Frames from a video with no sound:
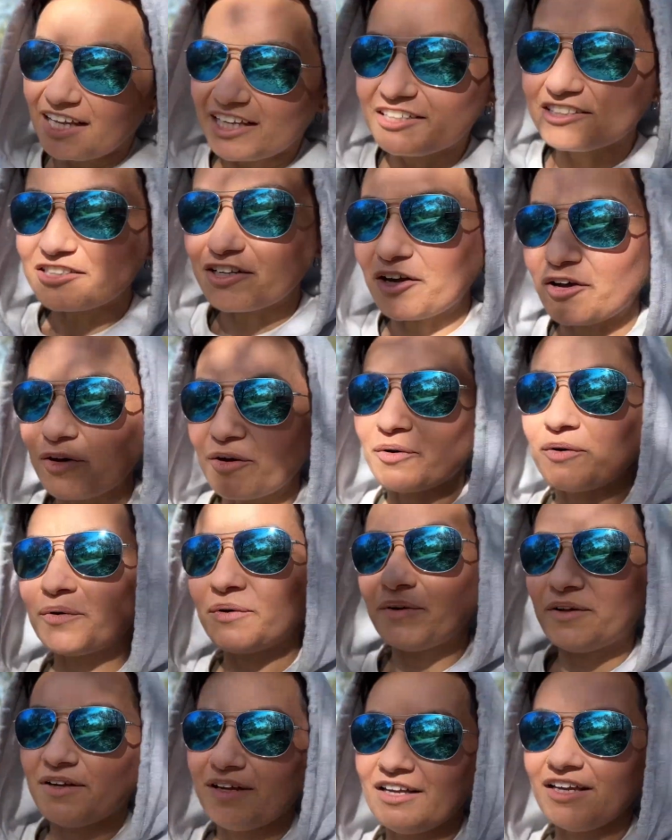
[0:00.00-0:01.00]
So,
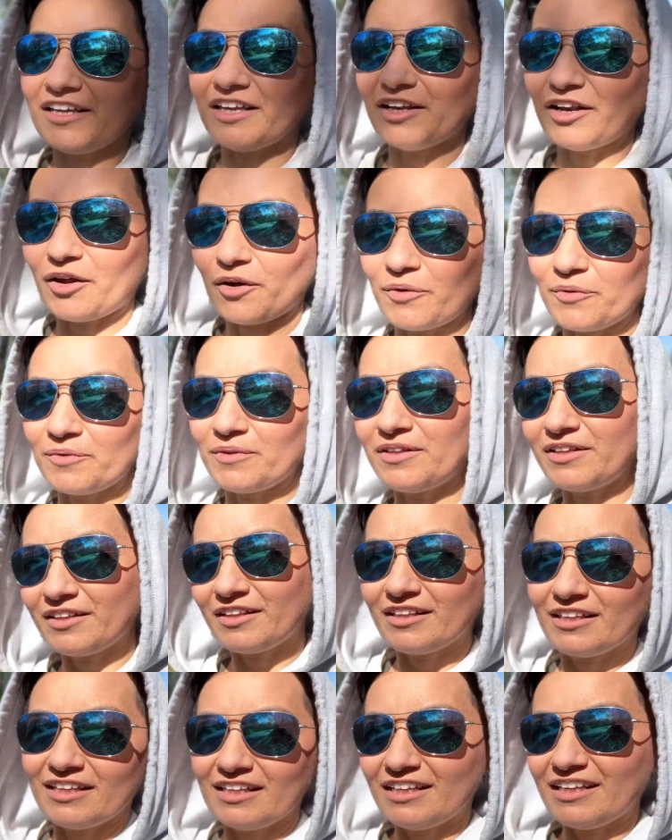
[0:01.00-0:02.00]
you know,
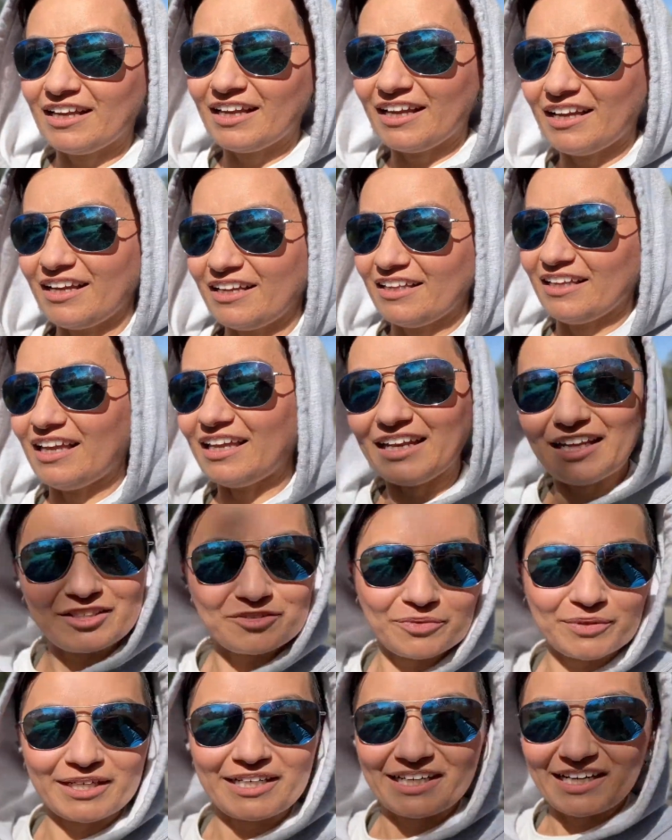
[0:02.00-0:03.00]
it is
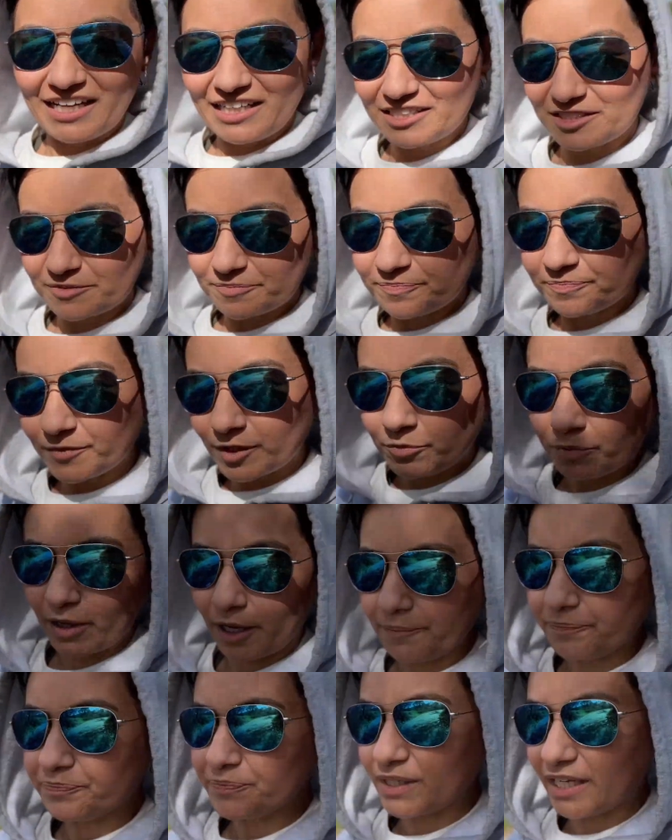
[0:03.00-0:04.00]
what it is.
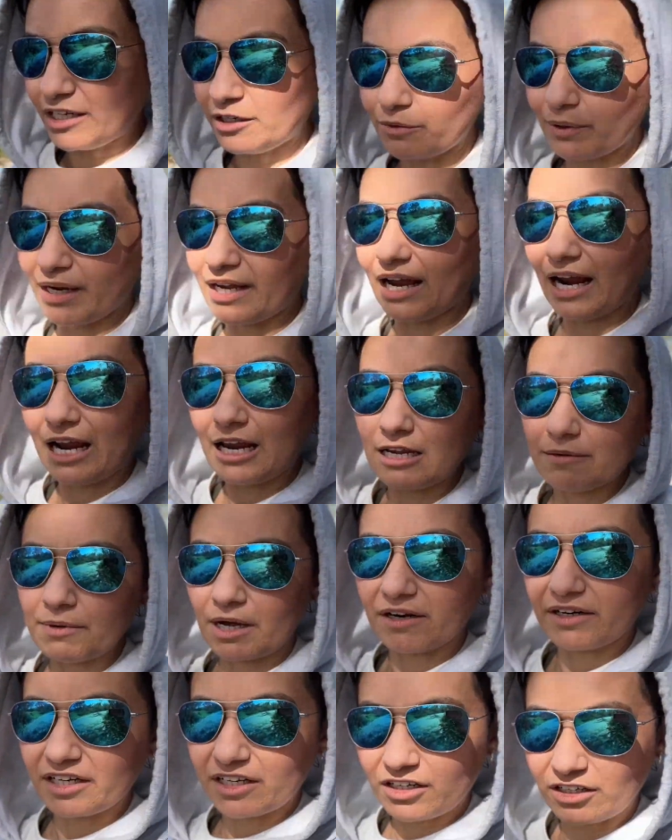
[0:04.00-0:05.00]
But anyway, I am
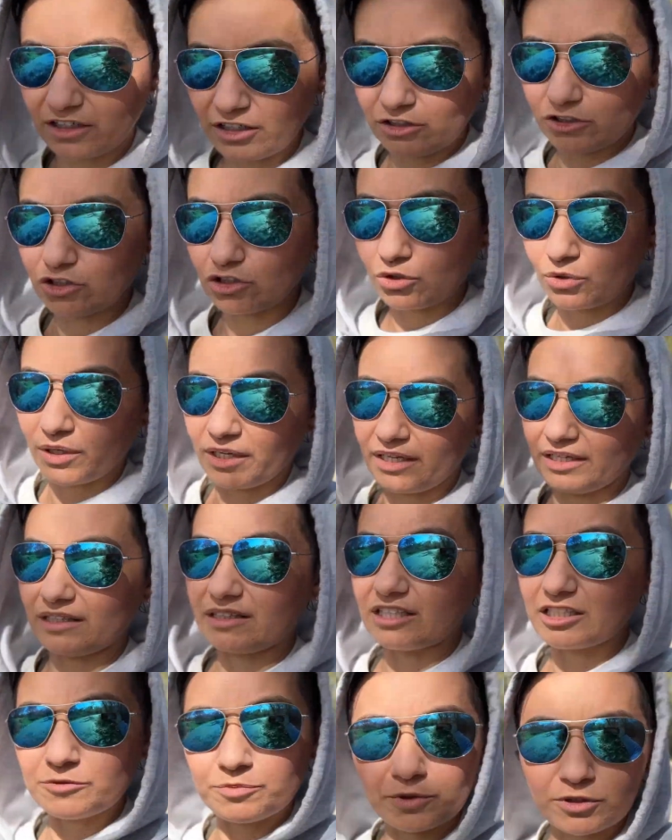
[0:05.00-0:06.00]
out here enjoying
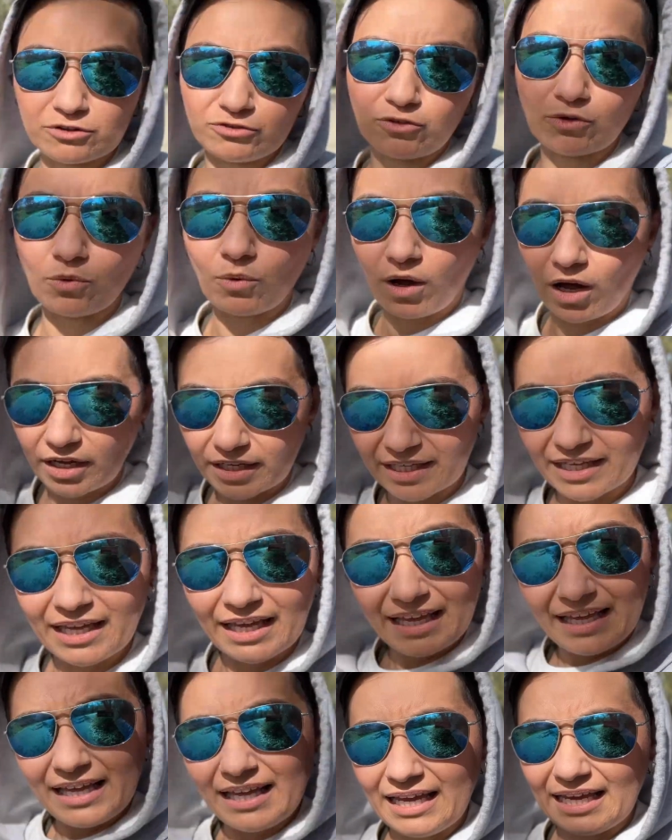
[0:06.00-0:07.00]
this beautiful walk
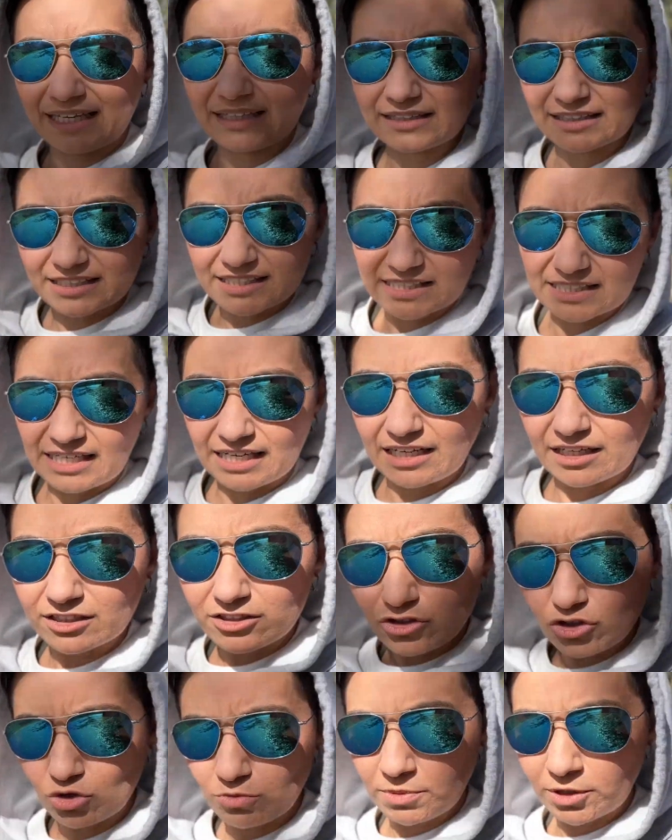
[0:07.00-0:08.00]
and listening
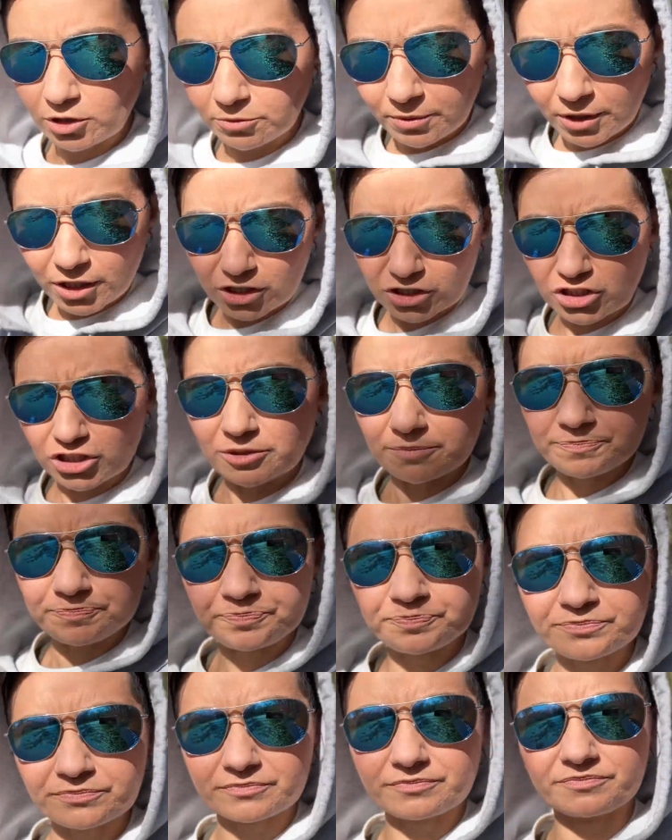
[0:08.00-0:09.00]
to Middlemarch.
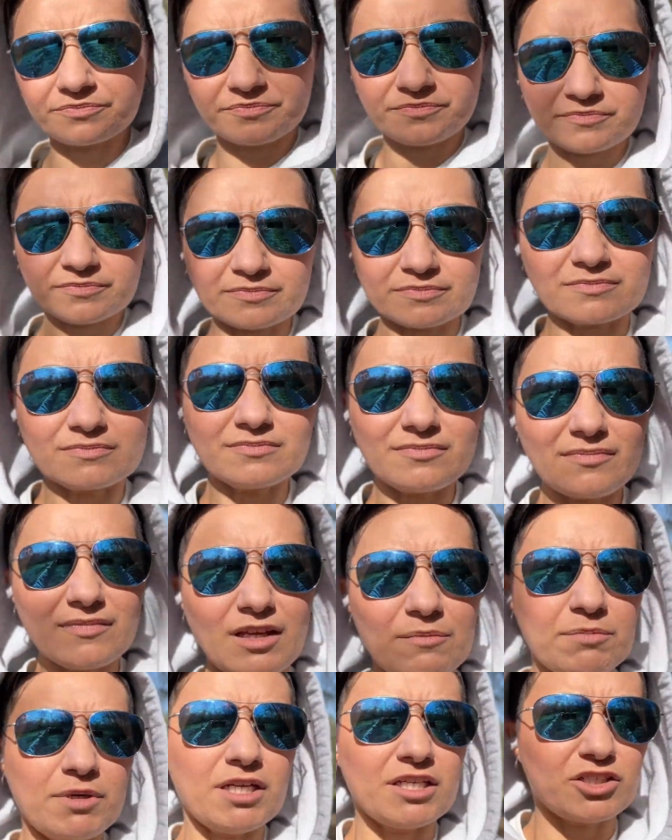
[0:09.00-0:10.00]

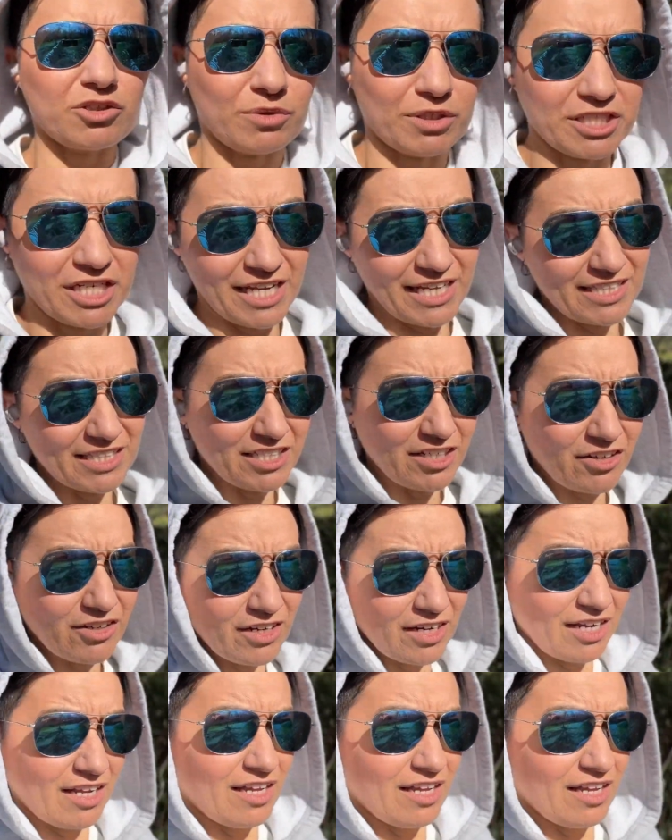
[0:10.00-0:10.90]
I'm gonna switch hands here.